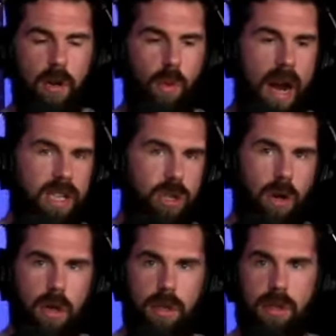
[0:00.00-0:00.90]
rash
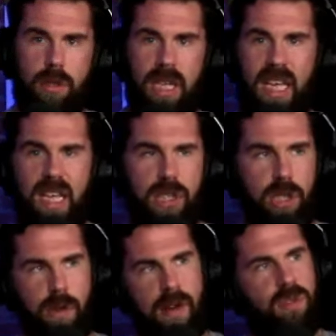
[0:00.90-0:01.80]
guards, gis,
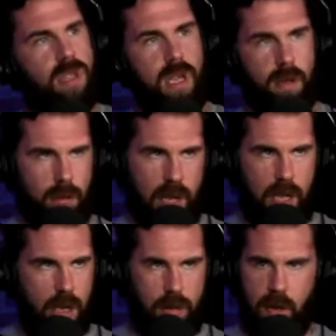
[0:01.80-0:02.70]
everything
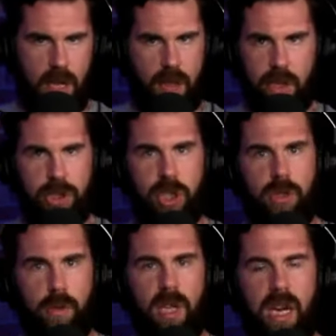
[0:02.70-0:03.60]
in anything
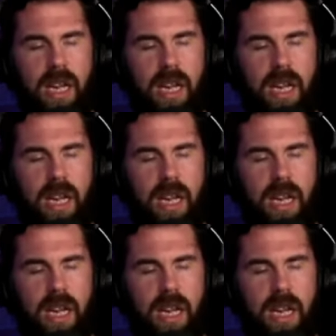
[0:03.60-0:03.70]
jiu-jitsu related.